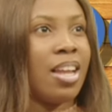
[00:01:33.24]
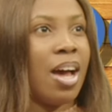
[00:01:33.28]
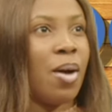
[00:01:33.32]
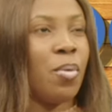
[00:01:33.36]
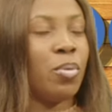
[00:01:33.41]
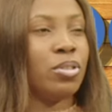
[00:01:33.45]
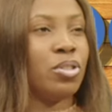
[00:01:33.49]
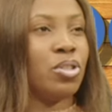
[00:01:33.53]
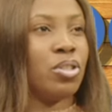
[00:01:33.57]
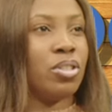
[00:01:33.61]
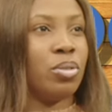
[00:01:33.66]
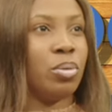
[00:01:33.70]
Now I
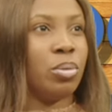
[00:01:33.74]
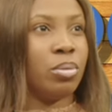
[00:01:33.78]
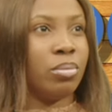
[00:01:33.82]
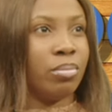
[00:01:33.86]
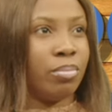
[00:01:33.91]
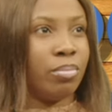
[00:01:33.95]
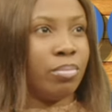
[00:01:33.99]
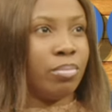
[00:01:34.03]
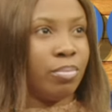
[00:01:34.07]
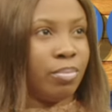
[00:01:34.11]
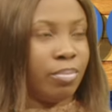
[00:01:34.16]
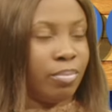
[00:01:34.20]
want to
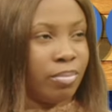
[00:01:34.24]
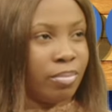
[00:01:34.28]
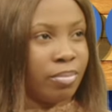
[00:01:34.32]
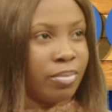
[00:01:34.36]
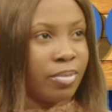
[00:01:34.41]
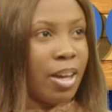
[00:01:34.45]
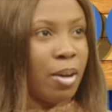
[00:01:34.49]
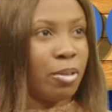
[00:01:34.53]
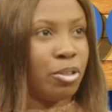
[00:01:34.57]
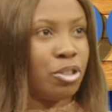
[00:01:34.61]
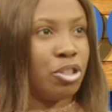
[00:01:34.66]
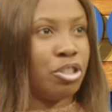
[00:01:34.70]
know,
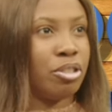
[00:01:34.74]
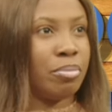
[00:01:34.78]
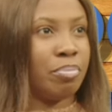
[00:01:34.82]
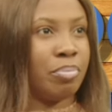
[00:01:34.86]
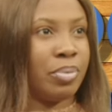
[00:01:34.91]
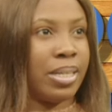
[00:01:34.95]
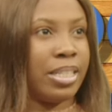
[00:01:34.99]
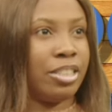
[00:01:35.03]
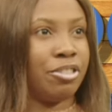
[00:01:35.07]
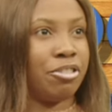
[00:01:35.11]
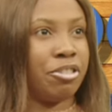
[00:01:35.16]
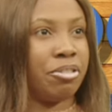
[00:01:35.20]
how do you
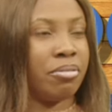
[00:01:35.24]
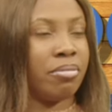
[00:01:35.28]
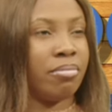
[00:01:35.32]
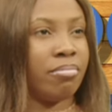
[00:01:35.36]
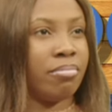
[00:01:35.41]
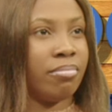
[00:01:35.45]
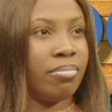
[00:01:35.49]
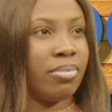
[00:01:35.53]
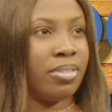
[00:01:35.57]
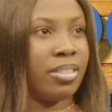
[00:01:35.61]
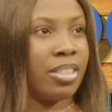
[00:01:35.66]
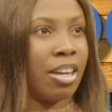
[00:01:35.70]
blend
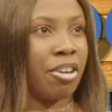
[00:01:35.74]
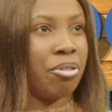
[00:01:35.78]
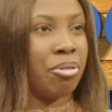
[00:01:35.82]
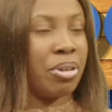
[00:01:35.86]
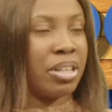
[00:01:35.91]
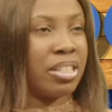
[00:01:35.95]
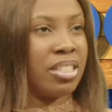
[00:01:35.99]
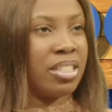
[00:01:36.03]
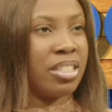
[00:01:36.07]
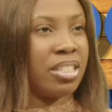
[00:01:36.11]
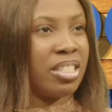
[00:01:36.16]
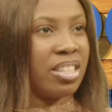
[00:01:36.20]
the
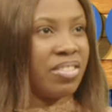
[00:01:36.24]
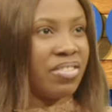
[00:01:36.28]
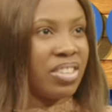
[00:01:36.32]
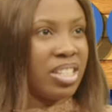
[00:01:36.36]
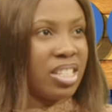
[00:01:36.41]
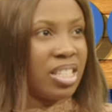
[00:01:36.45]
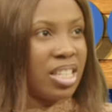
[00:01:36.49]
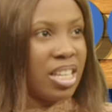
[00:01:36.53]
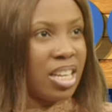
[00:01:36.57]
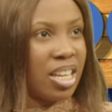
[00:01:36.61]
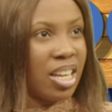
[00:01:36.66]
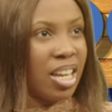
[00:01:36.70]

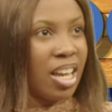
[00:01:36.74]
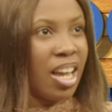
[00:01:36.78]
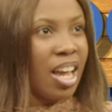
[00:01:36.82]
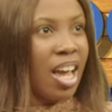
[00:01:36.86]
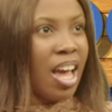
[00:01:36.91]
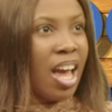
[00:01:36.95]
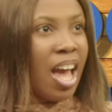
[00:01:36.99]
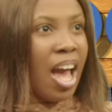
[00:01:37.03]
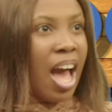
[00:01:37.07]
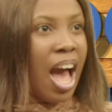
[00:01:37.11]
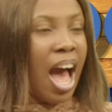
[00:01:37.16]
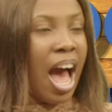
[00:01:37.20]
creativity
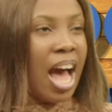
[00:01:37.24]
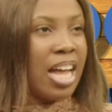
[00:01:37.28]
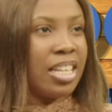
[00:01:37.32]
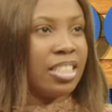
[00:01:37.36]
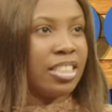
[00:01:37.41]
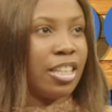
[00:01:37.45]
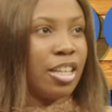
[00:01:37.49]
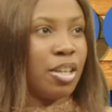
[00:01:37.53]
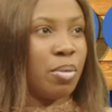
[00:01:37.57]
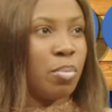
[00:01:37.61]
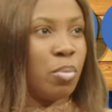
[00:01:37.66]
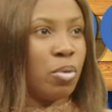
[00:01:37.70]
and
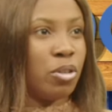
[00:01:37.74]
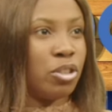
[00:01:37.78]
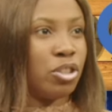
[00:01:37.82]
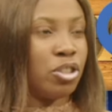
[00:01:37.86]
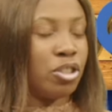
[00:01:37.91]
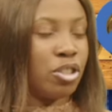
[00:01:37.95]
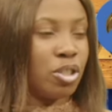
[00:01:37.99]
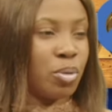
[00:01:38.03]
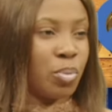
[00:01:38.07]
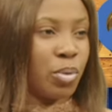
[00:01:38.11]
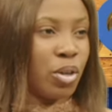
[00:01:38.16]
the emotions?